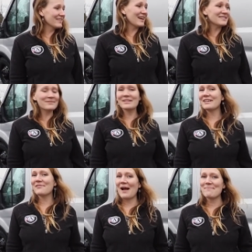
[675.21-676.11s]
That's
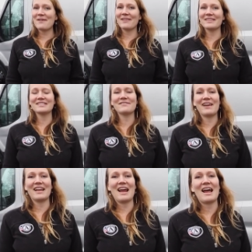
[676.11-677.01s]
really a wrap on this
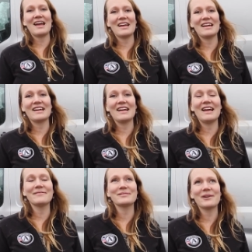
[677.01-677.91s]
van. I
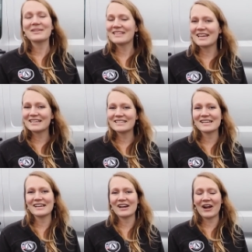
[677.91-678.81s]
am so excited
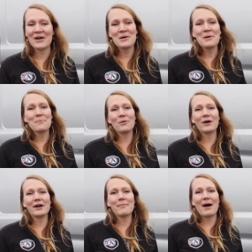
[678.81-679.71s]
to hear
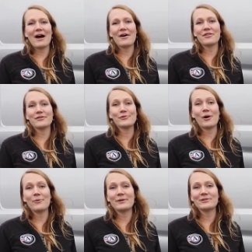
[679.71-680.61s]
more about how the new
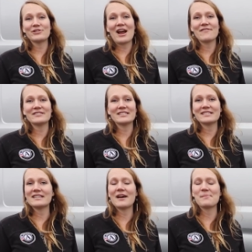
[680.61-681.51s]
all-wheel drive
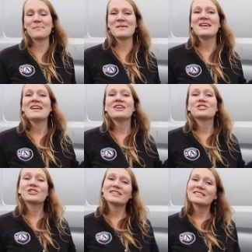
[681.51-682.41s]
system
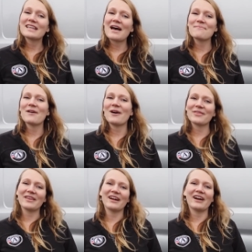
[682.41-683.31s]
treats them
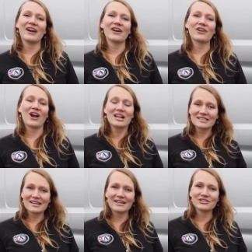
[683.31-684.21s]
on their
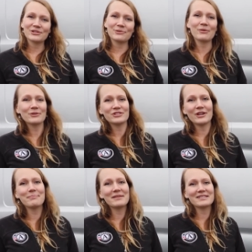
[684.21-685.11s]
cross-country road
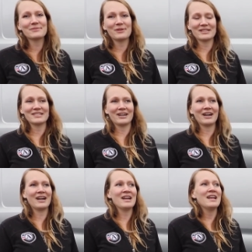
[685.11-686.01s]
trip this
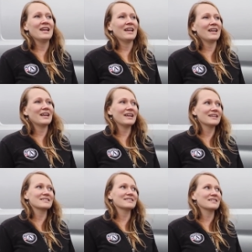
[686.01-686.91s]
winter. It
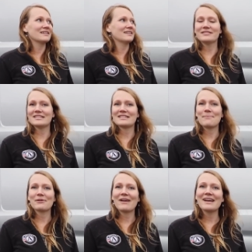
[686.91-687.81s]
is
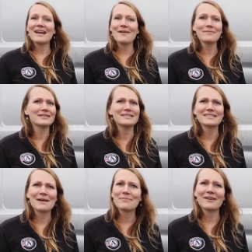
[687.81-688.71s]
December right now,
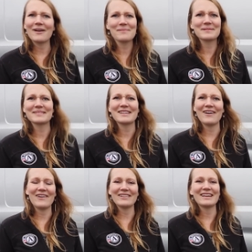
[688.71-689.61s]
mid-December, almost the
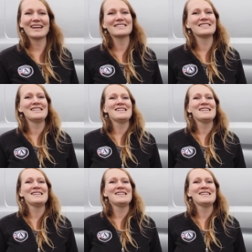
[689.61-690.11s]
holidays.